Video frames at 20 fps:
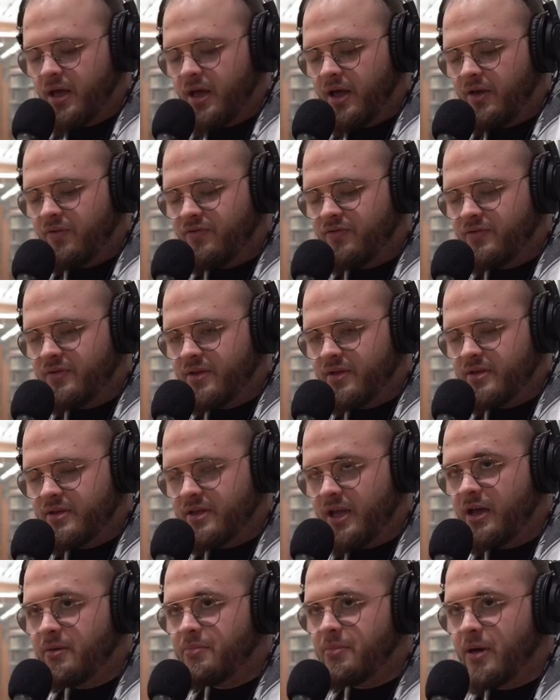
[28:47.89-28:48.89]
If
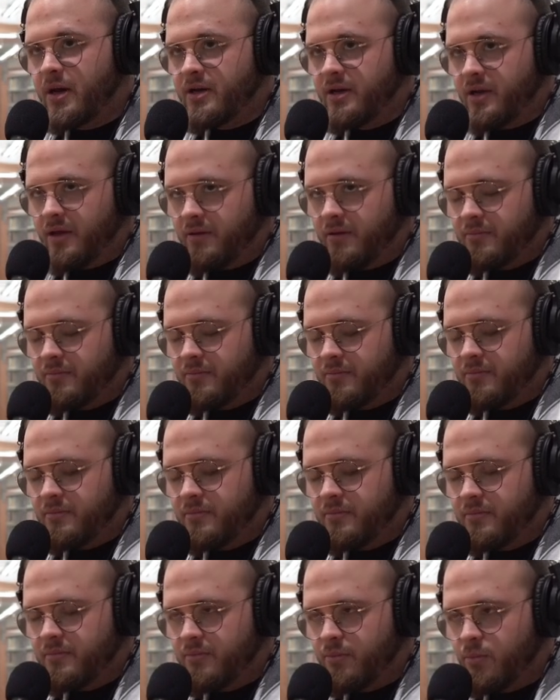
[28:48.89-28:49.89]
Ted Bundy
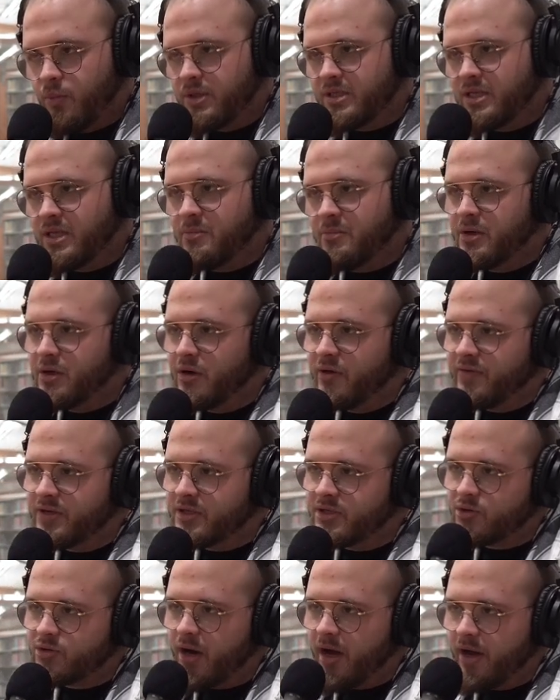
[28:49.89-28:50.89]
was in the middle of
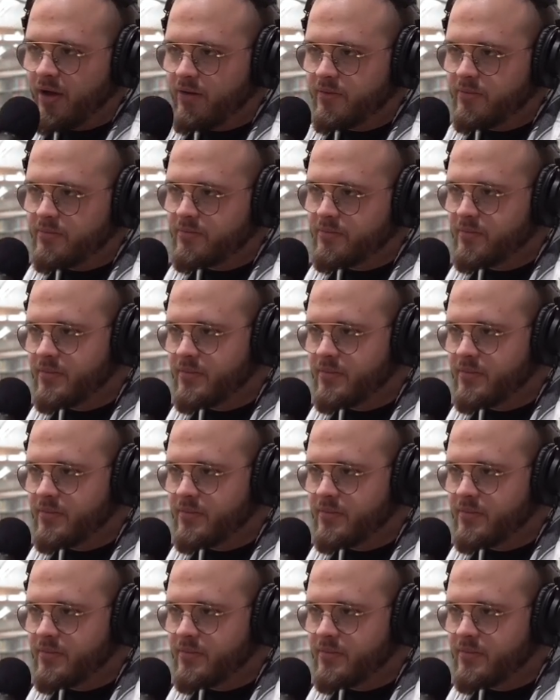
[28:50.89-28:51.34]
his trial,